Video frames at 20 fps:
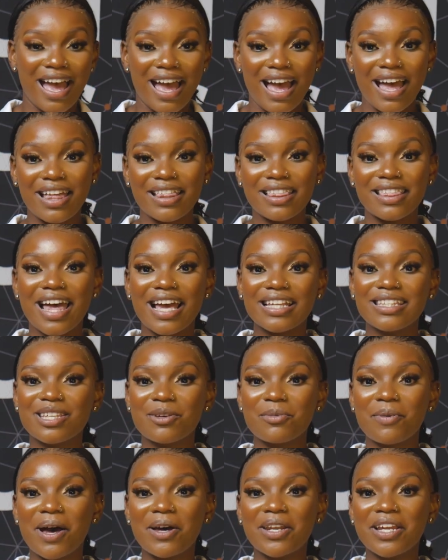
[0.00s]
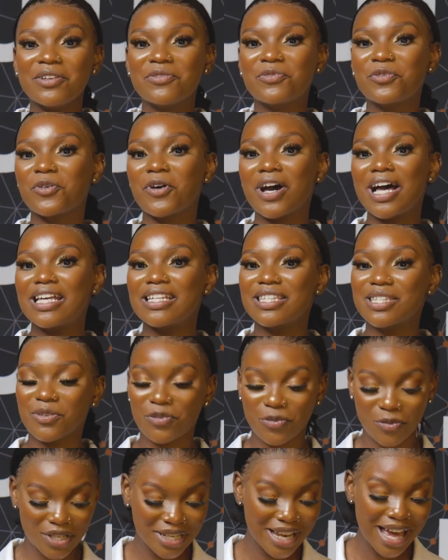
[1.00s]
And that's about it for us
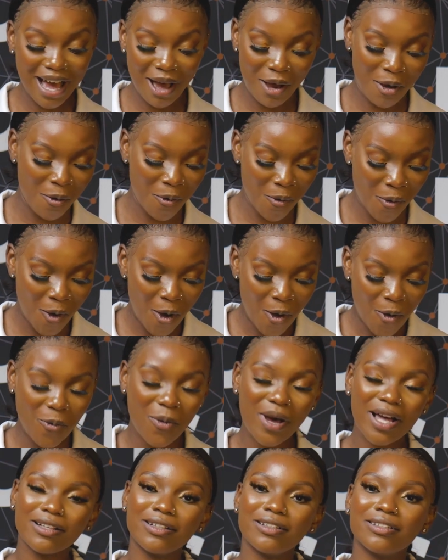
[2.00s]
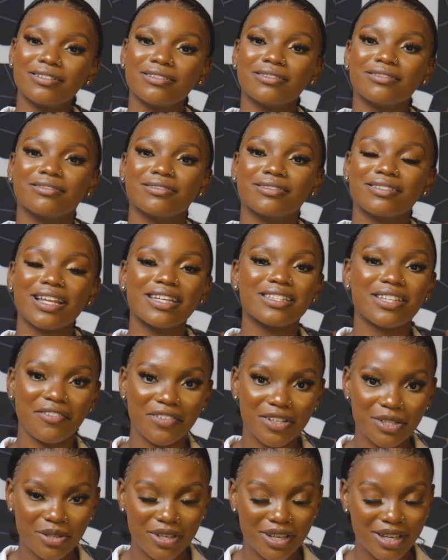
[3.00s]
for now. Well, let's
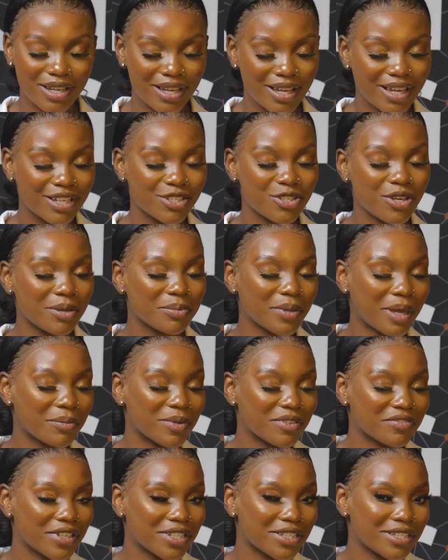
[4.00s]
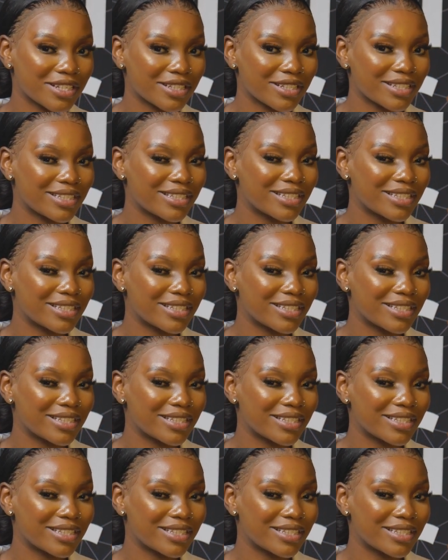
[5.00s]
have a look at your upcoming fixtures.